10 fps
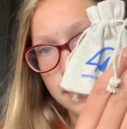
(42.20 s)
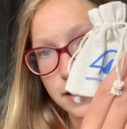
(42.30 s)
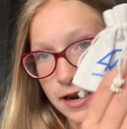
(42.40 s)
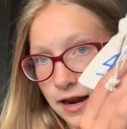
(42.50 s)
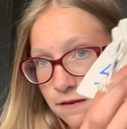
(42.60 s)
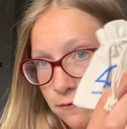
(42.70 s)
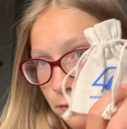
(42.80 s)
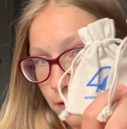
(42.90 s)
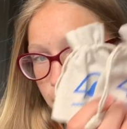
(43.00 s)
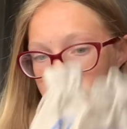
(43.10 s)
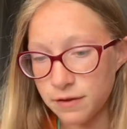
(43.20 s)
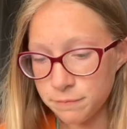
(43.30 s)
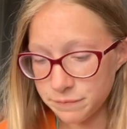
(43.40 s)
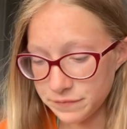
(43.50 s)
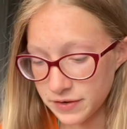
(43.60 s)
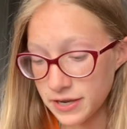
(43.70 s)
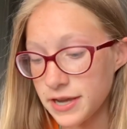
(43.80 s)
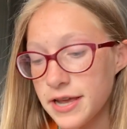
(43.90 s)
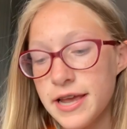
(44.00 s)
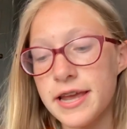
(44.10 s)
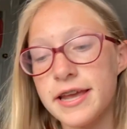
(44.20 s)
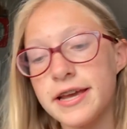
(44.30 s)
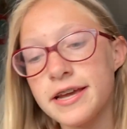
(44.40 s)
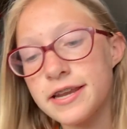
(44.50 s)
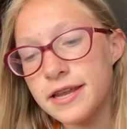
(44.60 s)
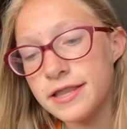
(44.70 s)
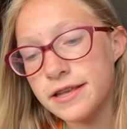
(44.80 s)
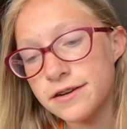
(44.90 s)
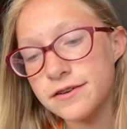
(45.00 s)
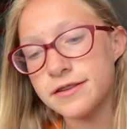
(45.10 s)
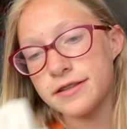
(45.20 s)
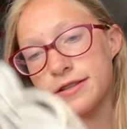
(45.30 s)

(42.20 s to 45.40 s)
And I have four of them. And they're just,